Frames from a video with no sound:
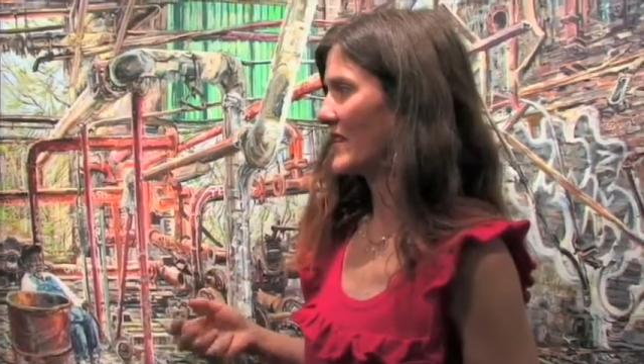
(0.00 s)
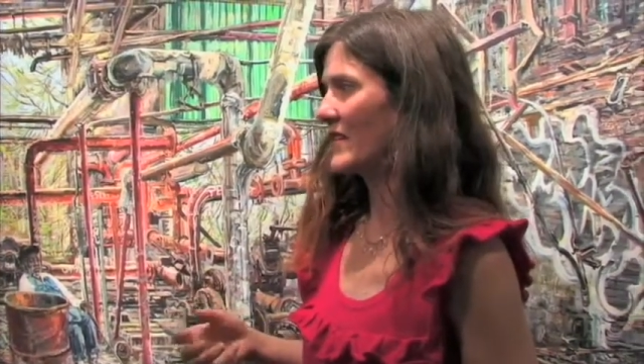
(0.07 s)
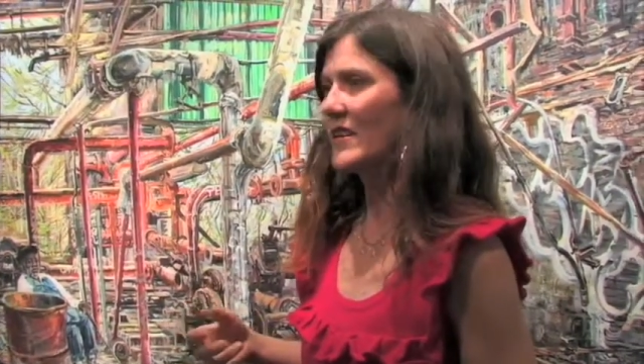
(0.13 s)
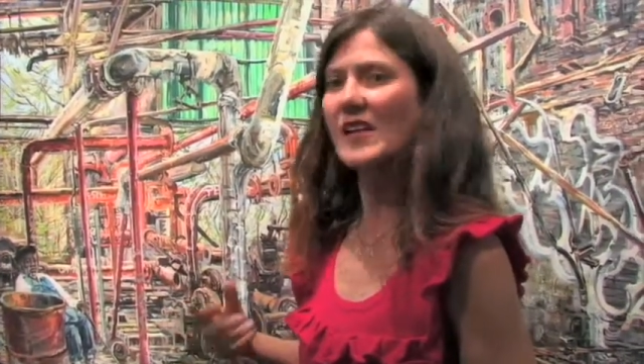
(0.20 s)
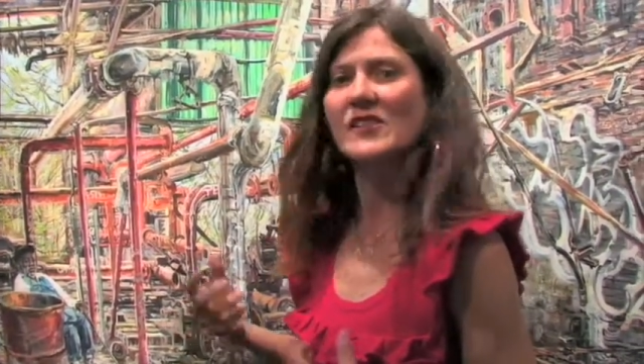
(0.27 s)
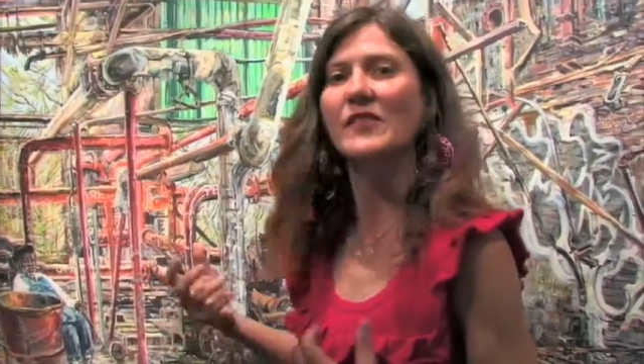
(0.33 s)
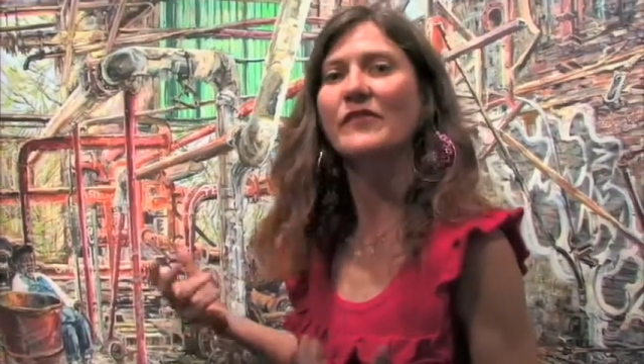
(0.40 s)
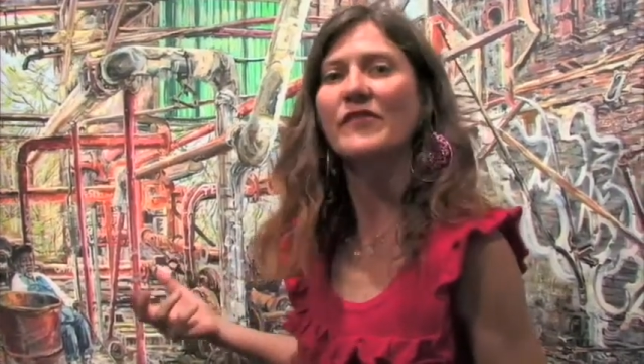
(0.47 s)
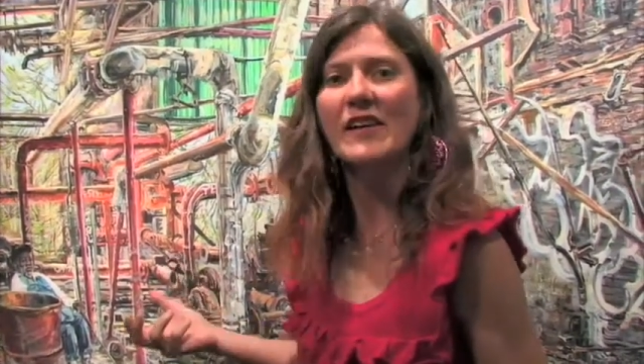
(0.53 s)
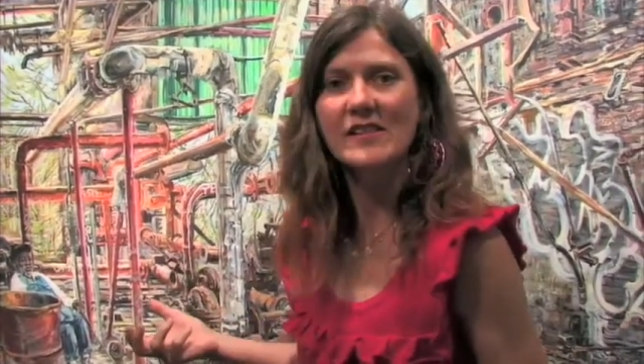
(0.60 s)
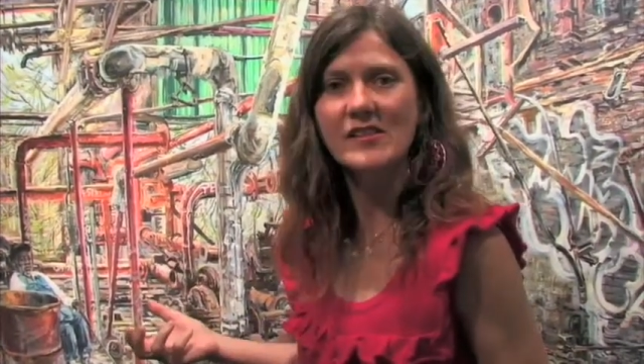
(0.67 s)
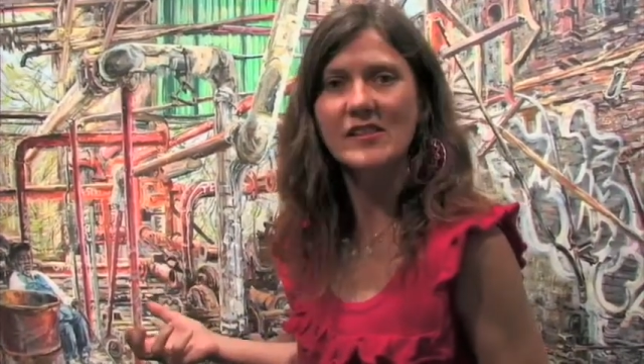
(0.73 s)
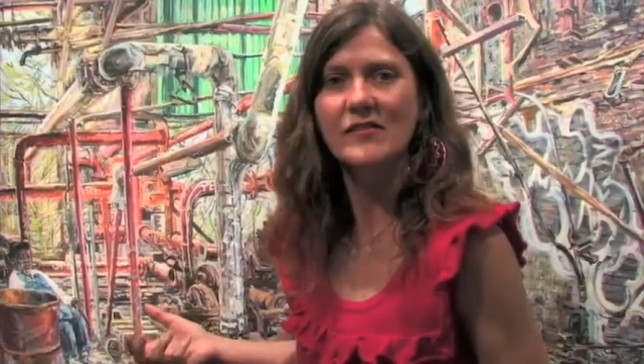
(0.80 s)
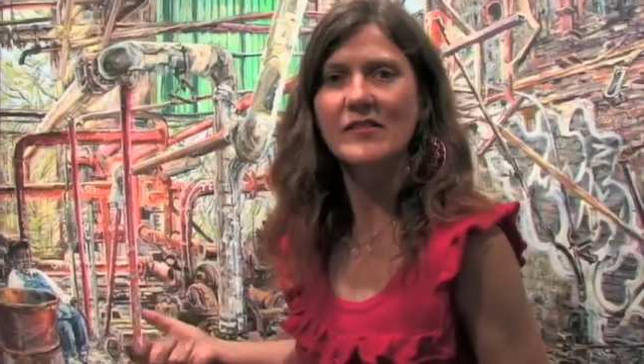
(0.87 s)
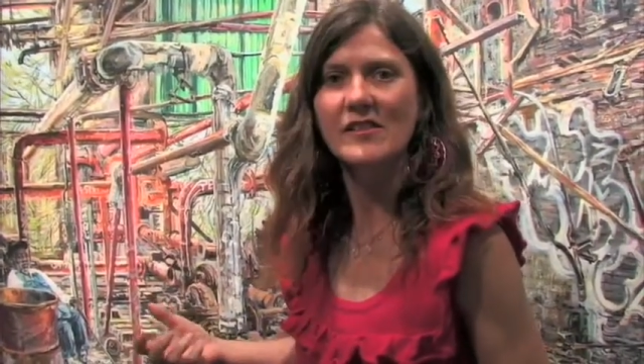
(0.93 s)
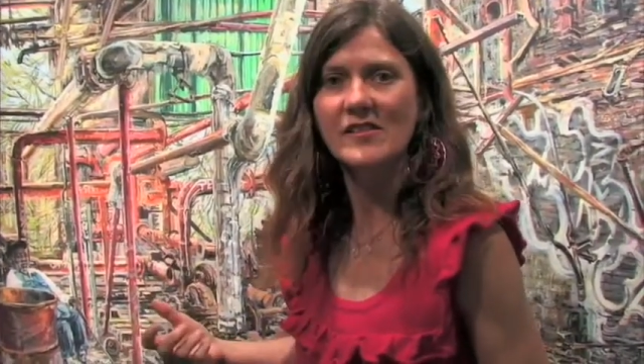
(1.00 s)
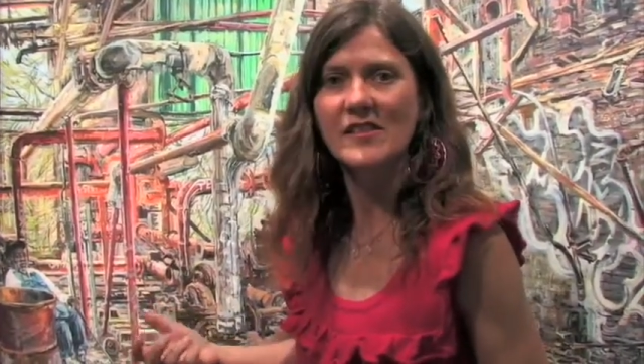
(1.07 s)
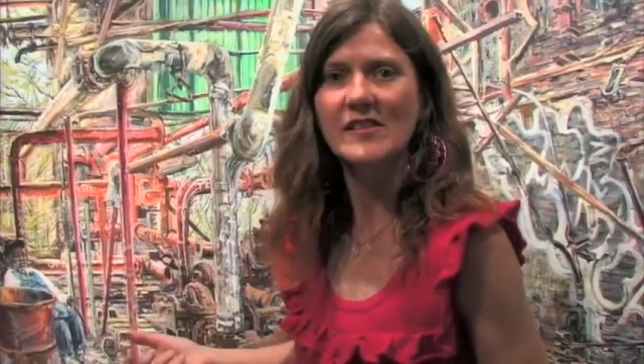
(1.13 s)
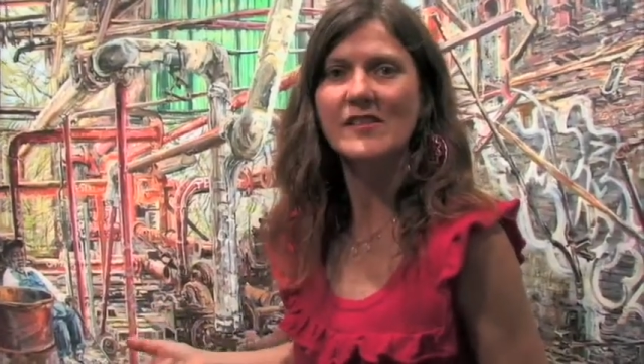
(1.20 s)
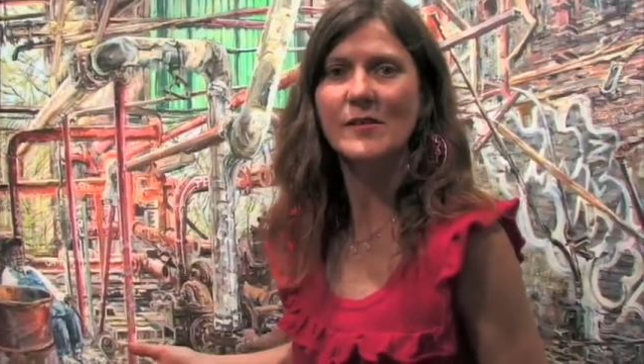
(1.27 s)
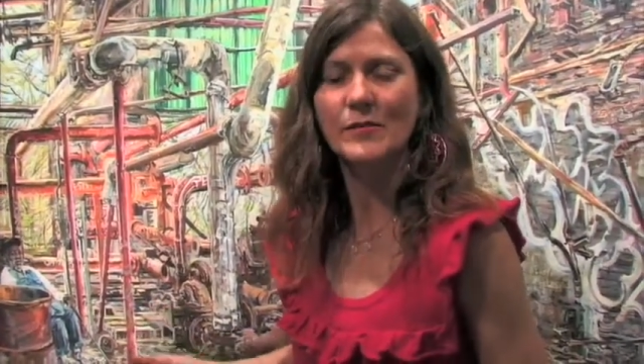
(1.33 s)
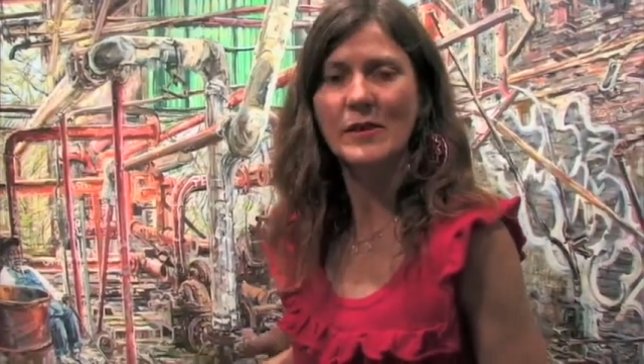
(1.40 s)
less offensive to
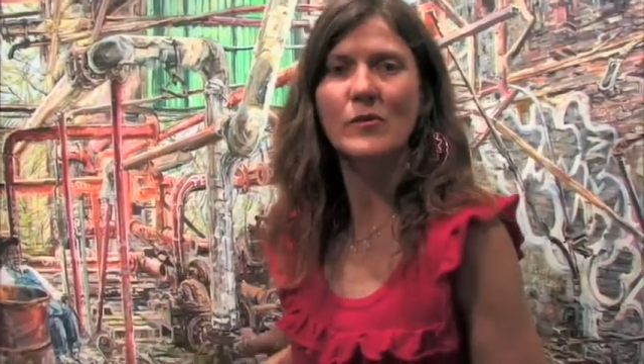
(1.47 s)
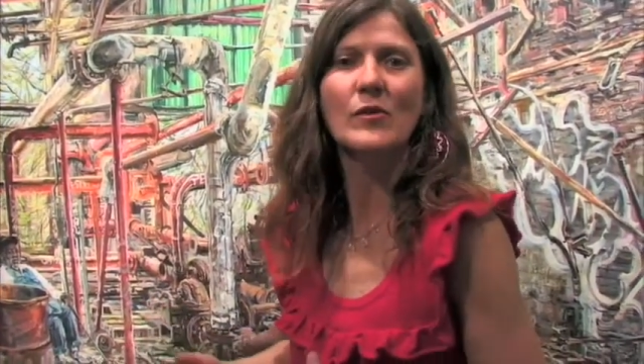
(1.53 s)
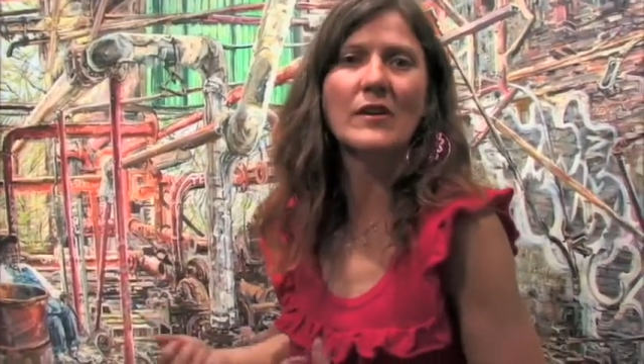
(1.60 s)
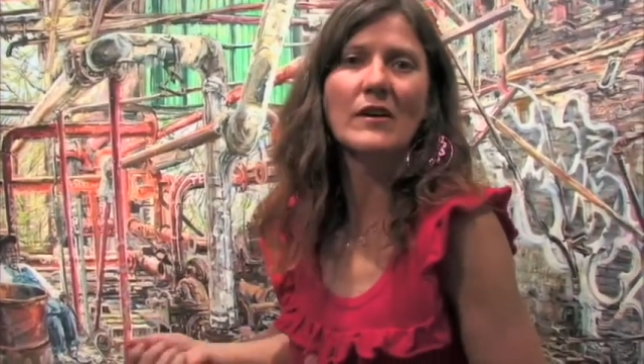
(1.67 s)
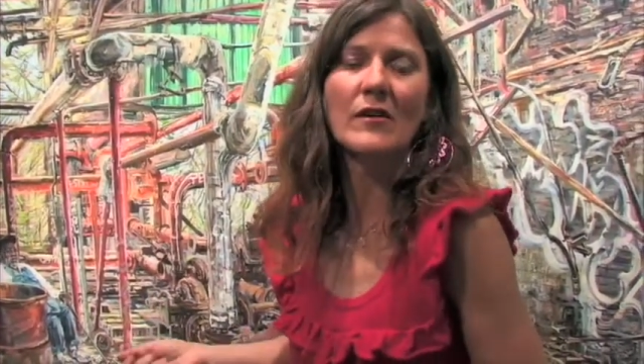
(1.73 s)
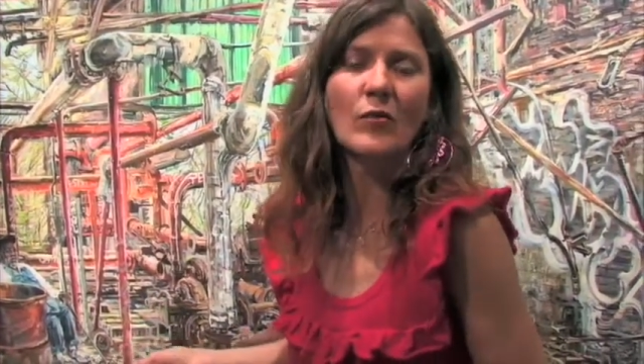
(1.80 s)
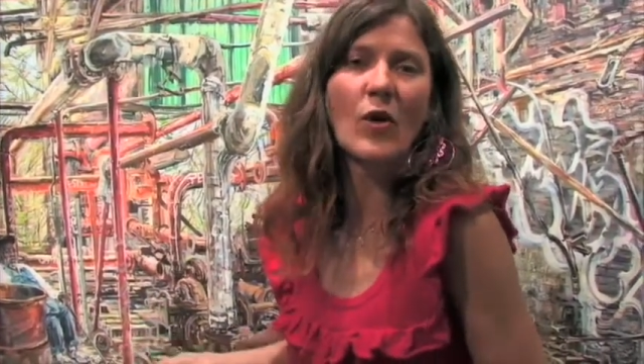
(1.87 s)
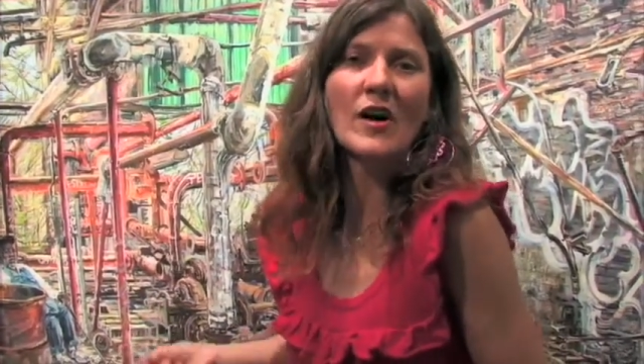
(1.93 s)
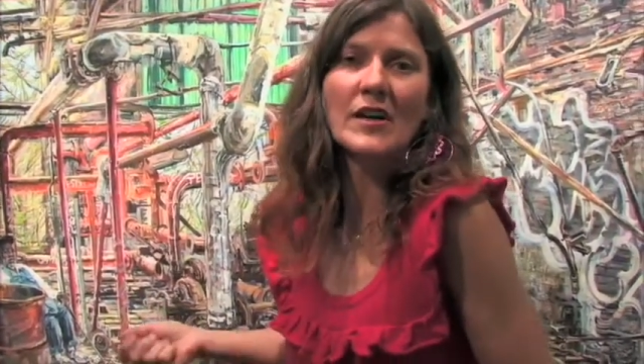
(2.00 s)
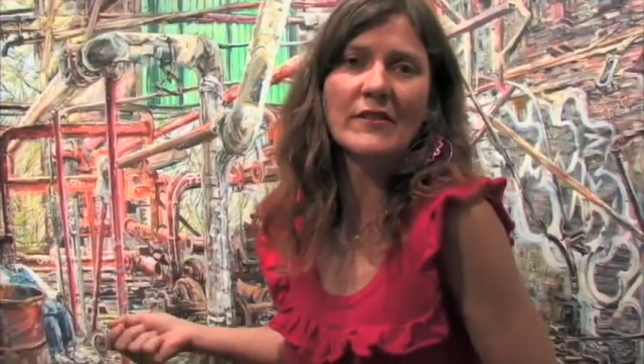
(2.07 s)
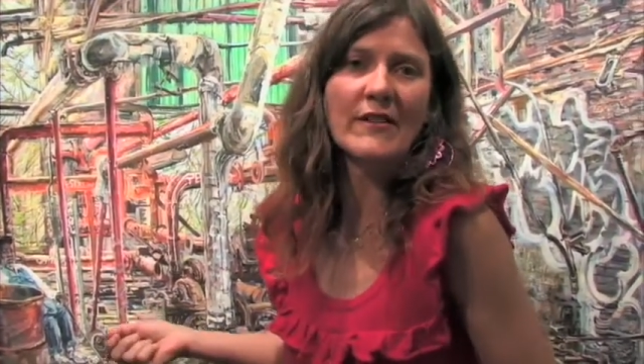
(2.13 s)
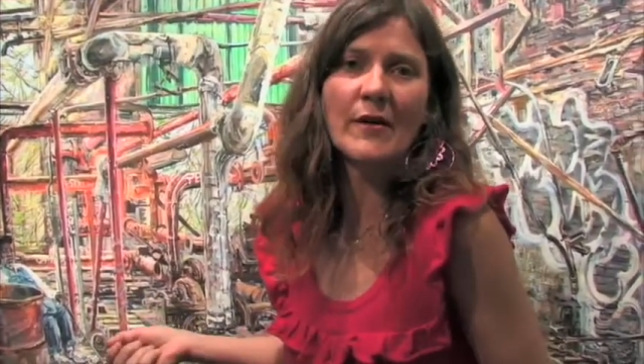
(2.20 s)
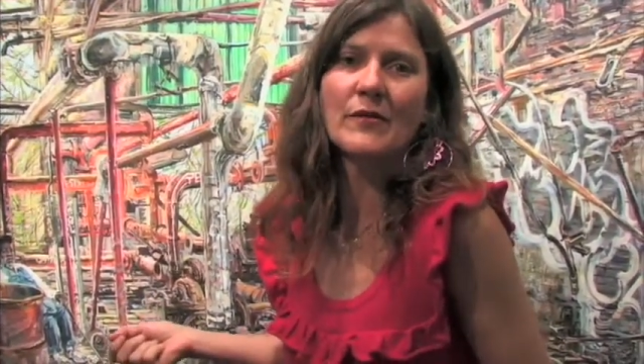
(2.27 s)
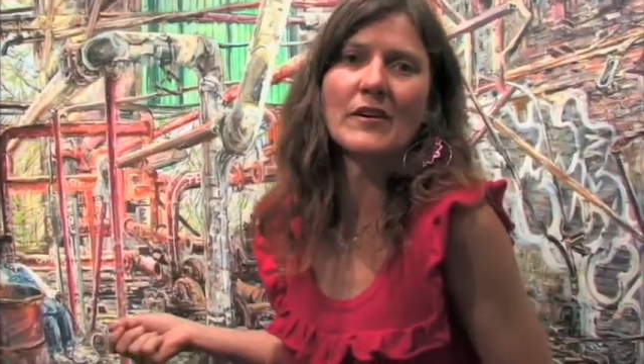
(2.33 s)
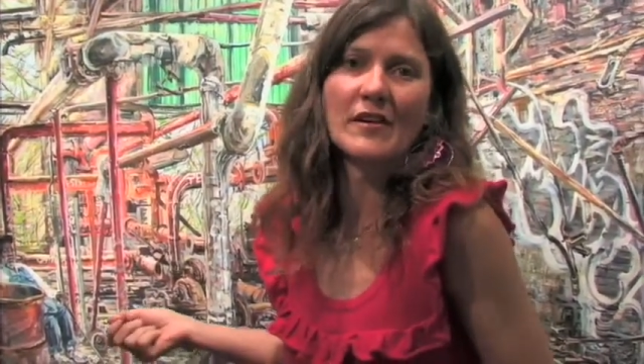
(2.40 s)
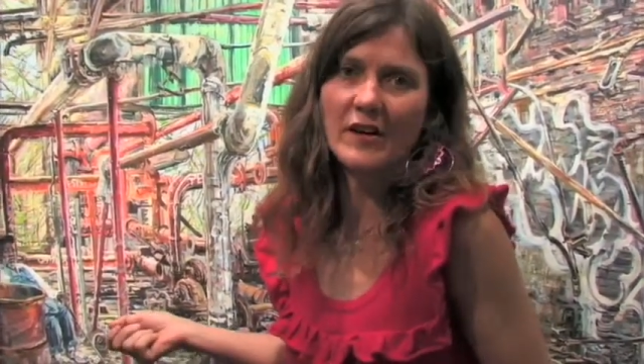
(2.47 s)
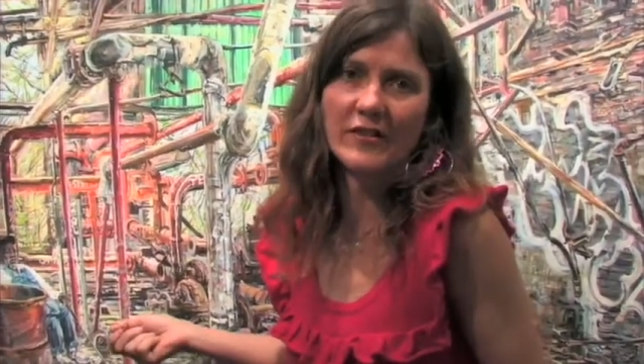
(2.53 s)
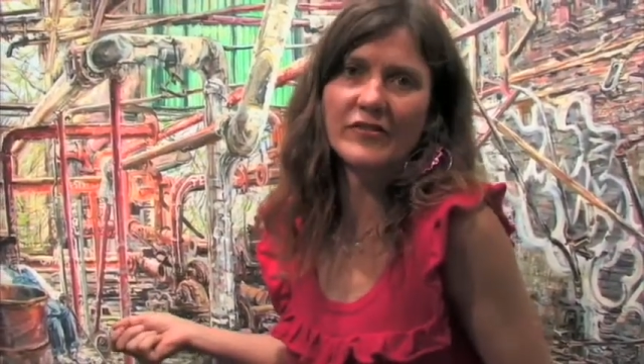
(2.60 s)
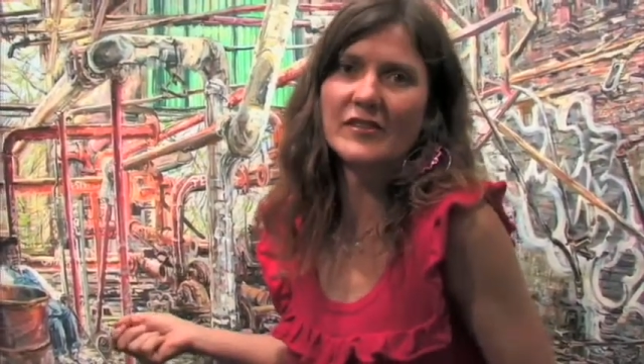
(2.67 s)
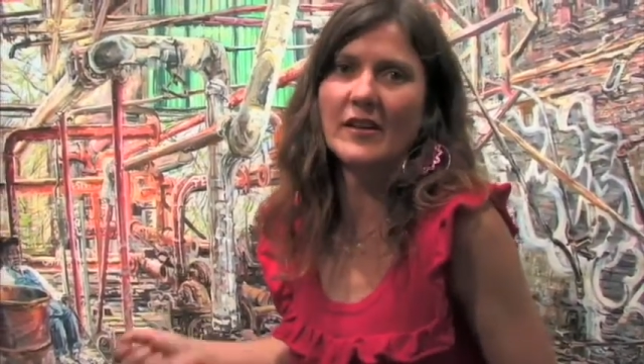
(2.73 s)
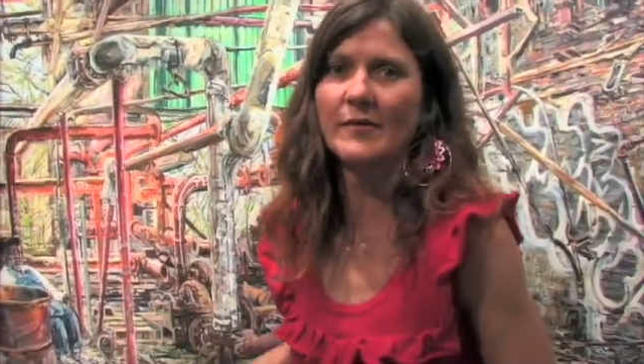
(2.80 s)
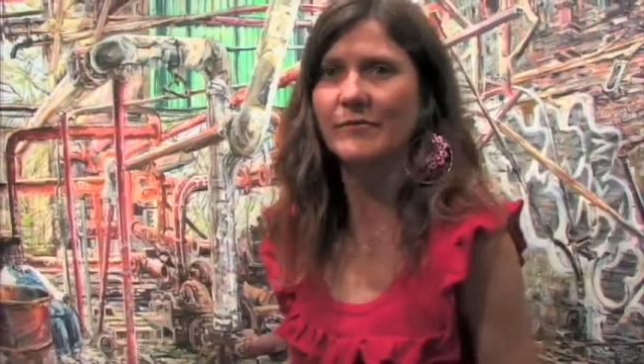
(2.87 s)
see somebody with walking around with a
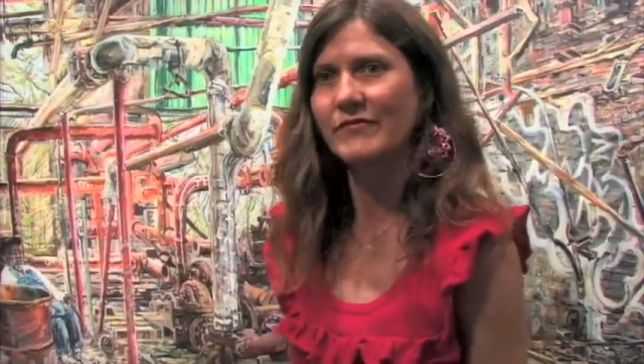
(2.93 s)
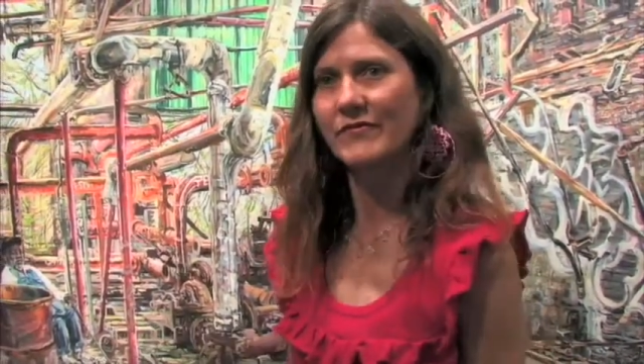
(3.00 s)
golf club.